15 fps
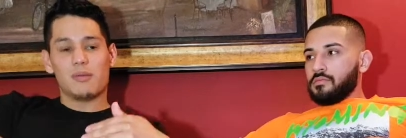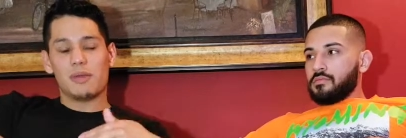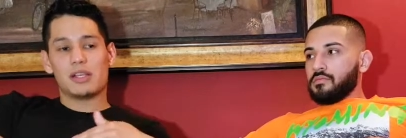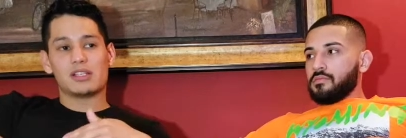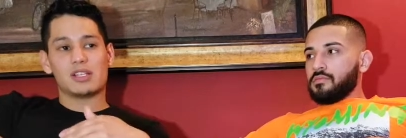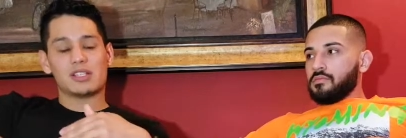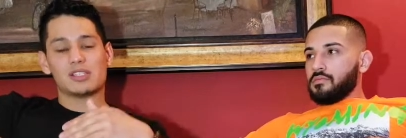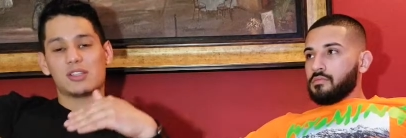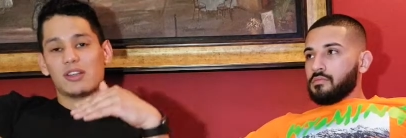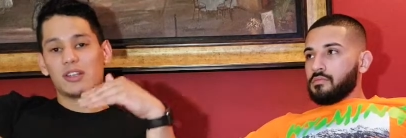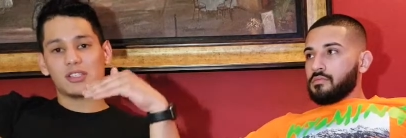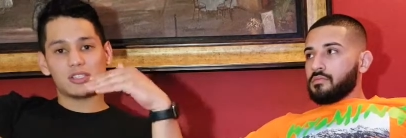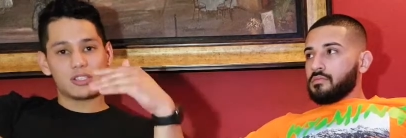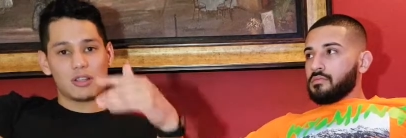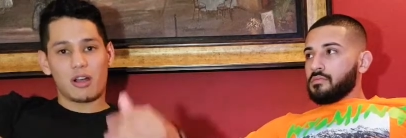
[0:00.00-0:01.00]
Speaker 1: there's certain
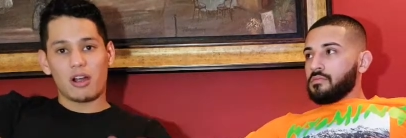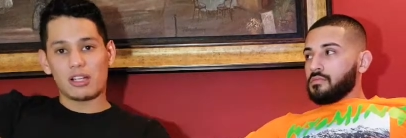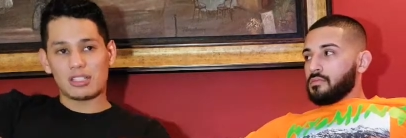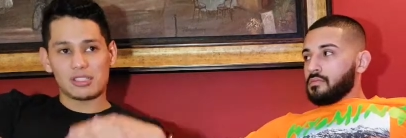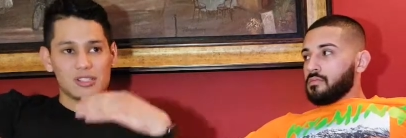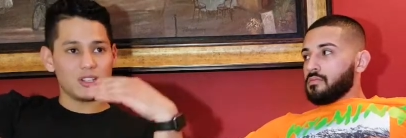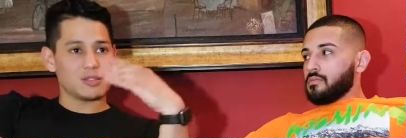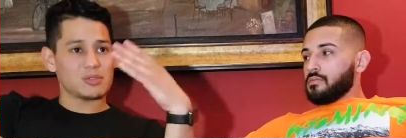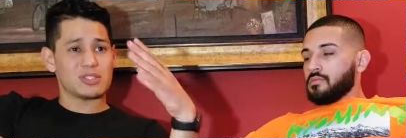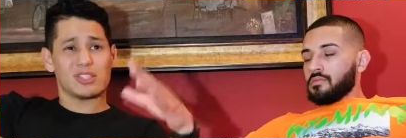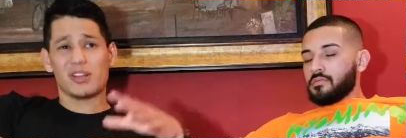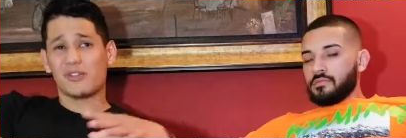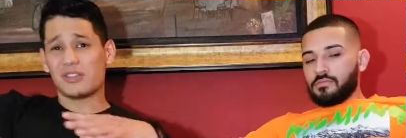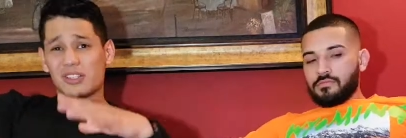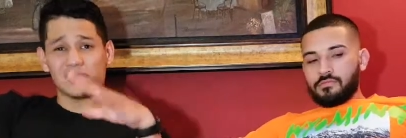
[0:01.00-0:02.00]
scars, there's certain stuff,
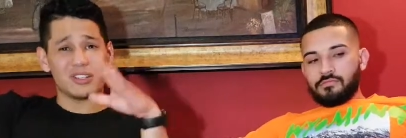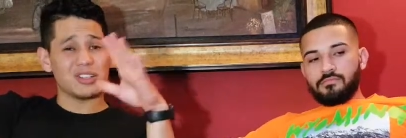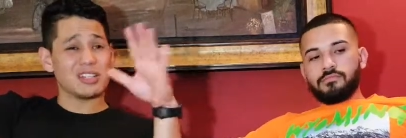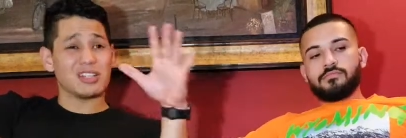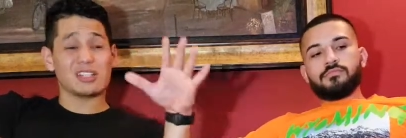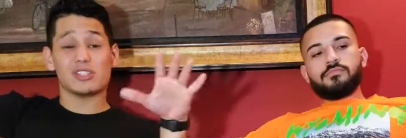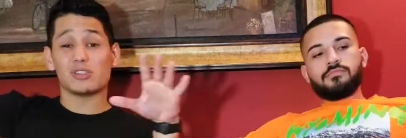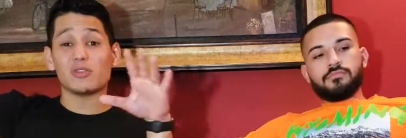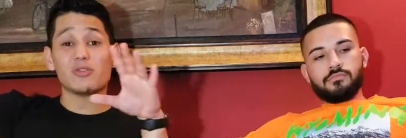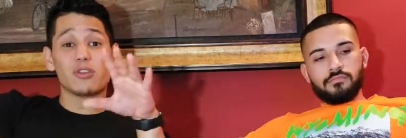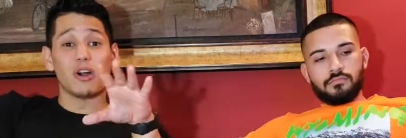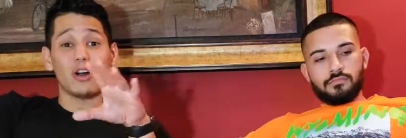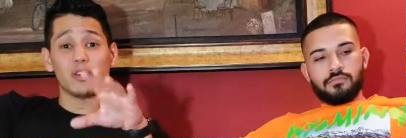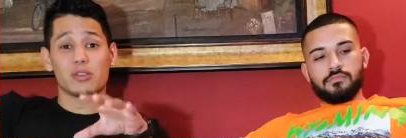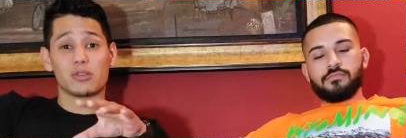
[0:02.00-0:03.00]
there's certain things you've
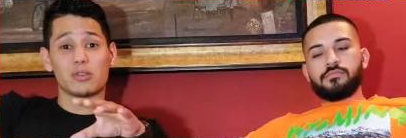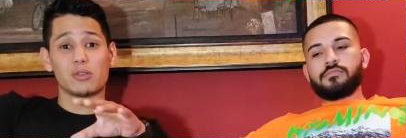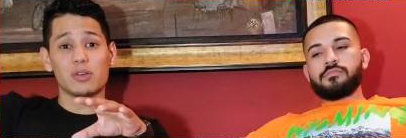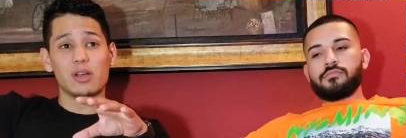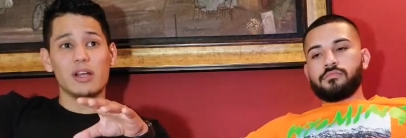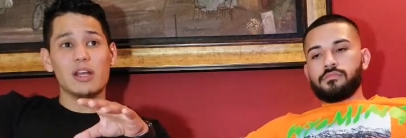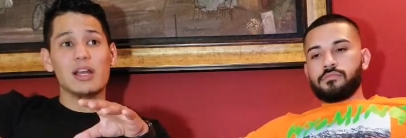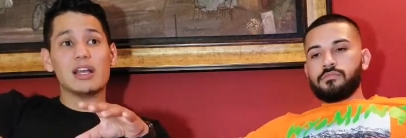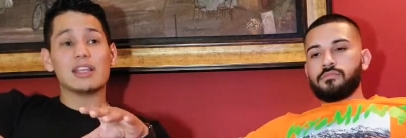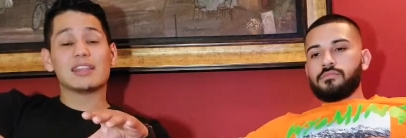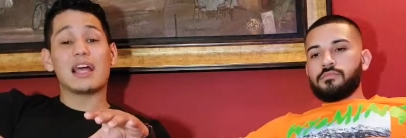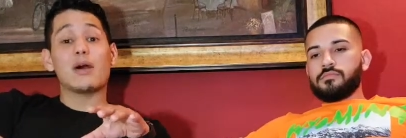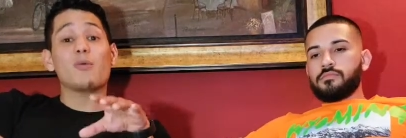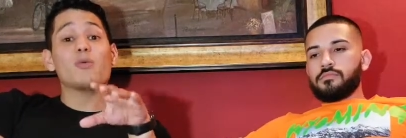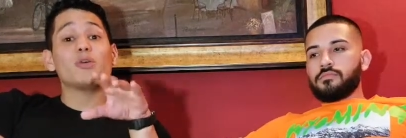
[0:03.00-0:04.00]
gone through that
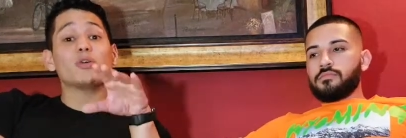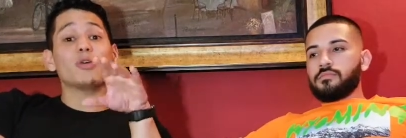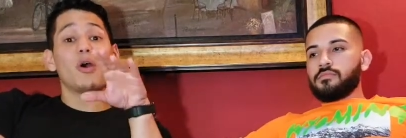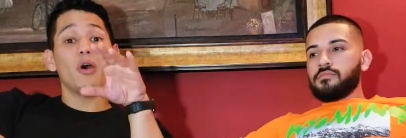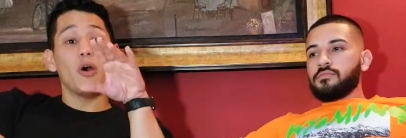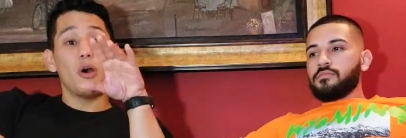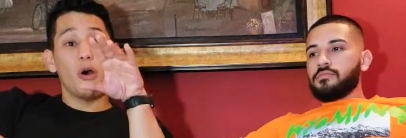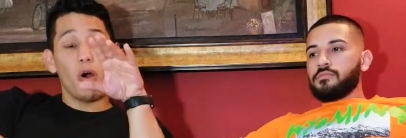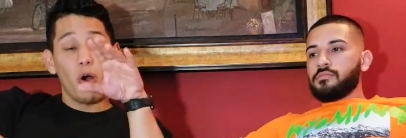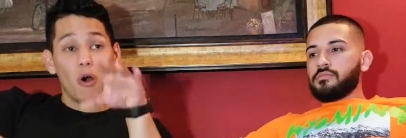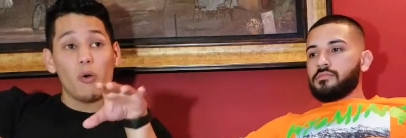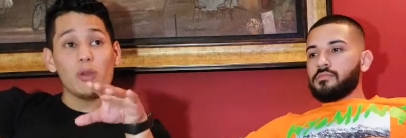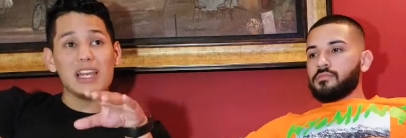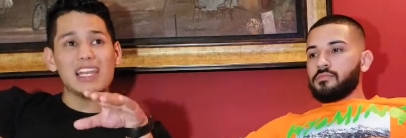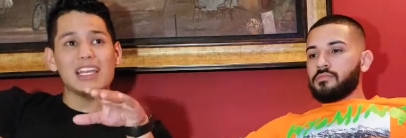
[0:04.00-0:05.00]
will
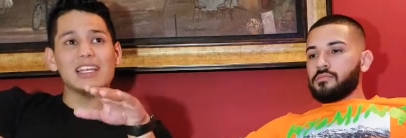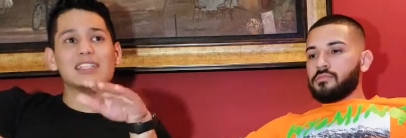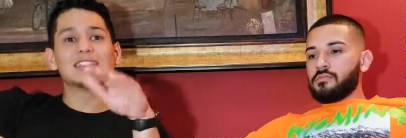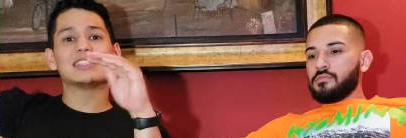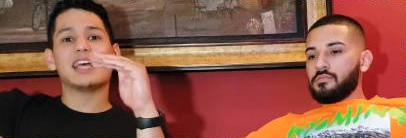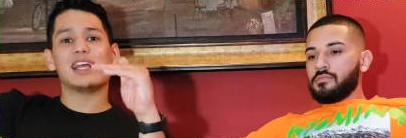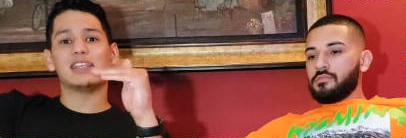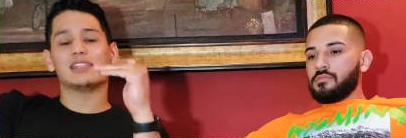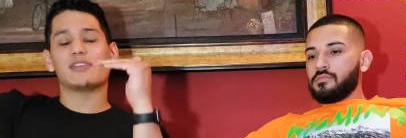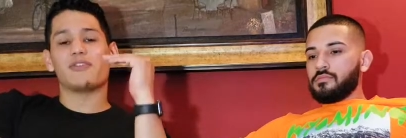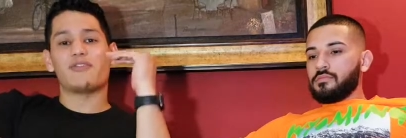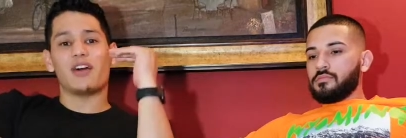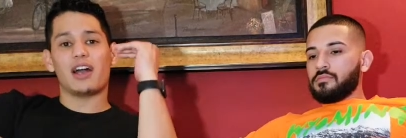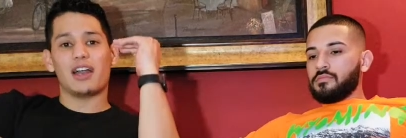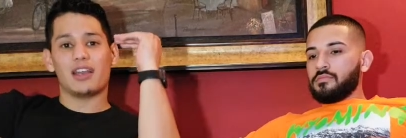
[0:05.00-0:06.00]
only
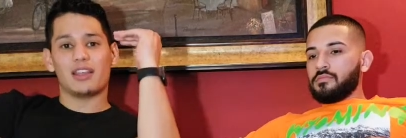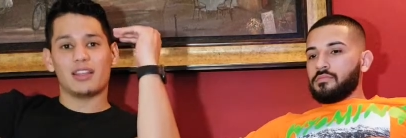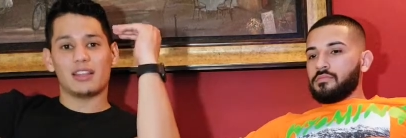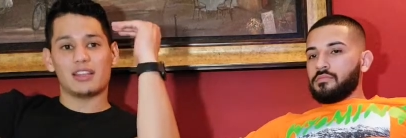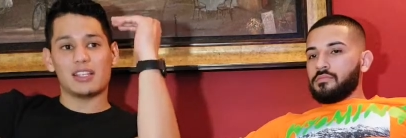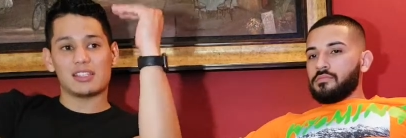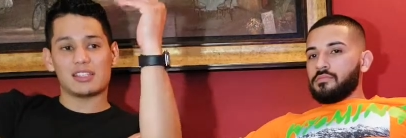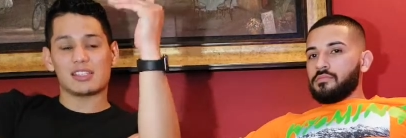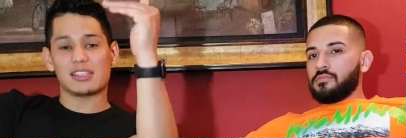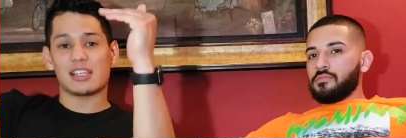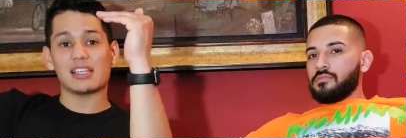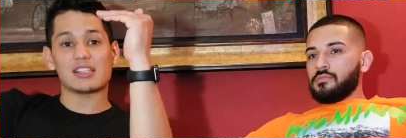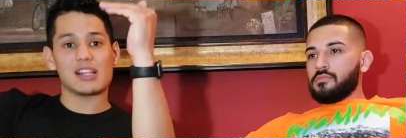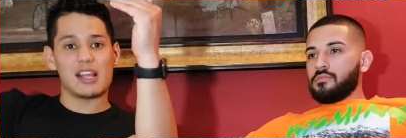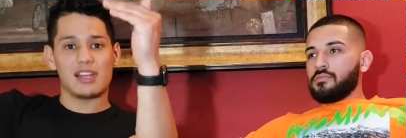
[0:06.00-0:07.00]
intensify the success
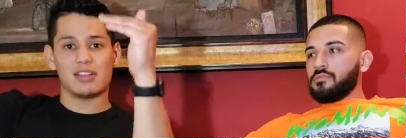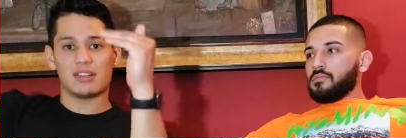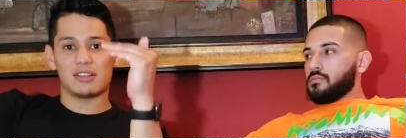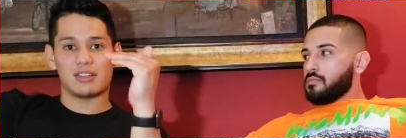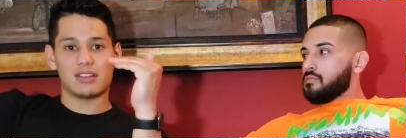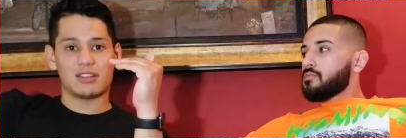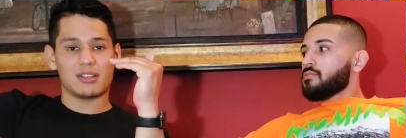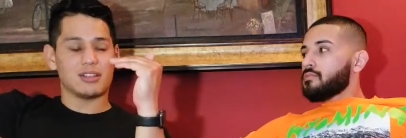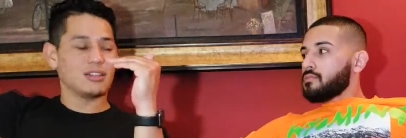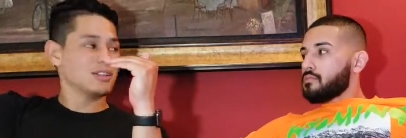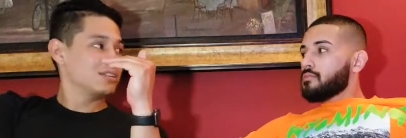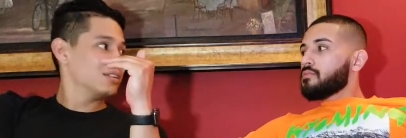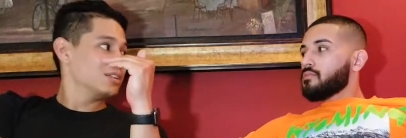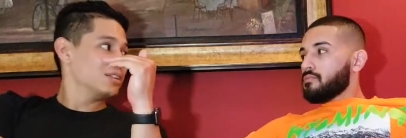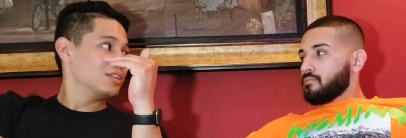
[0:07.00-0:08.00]
later.
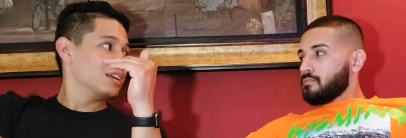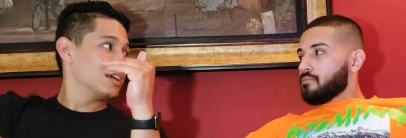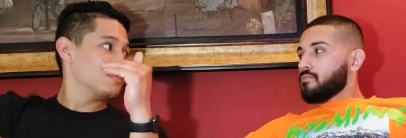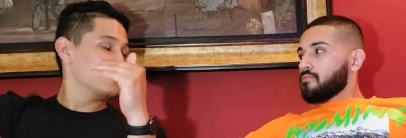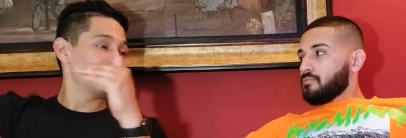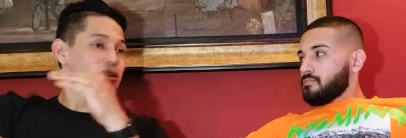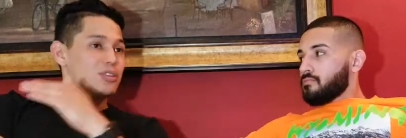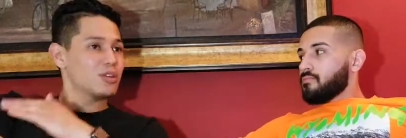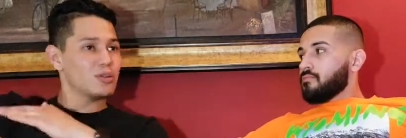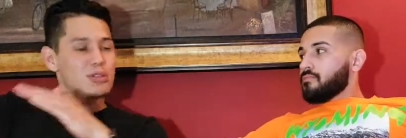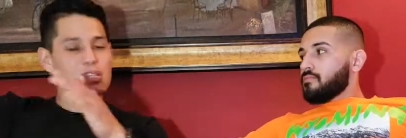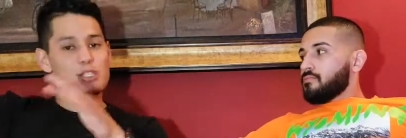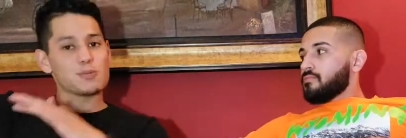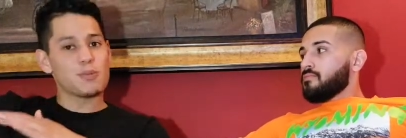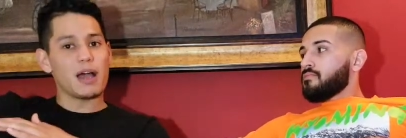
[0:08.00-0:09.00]
You mm-hmm. get me? Mm-hmm. So don't
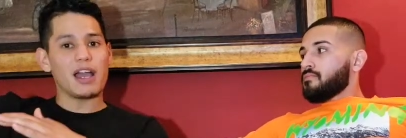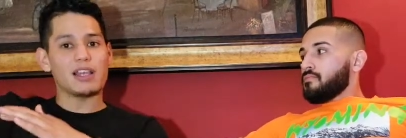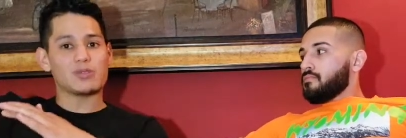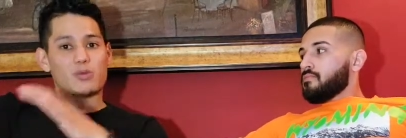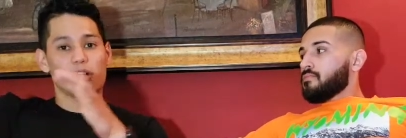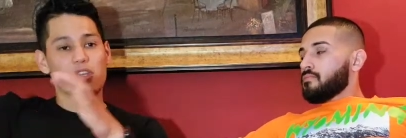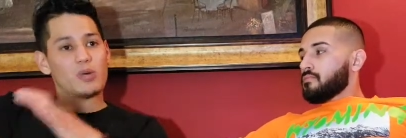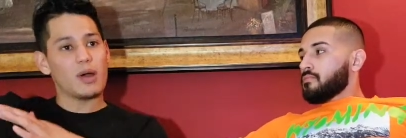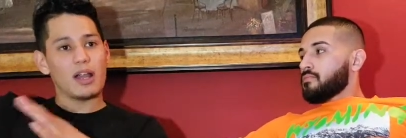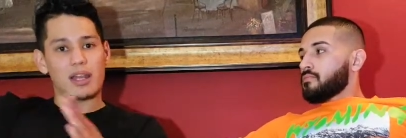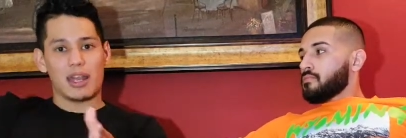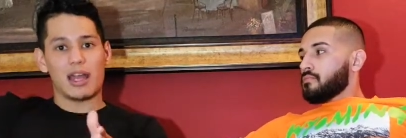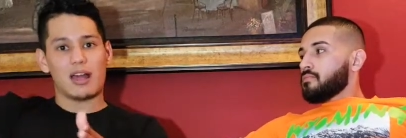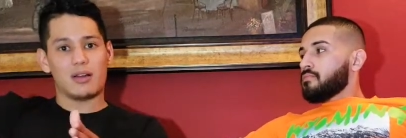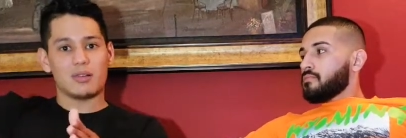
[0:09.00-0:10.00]
despise where you are now.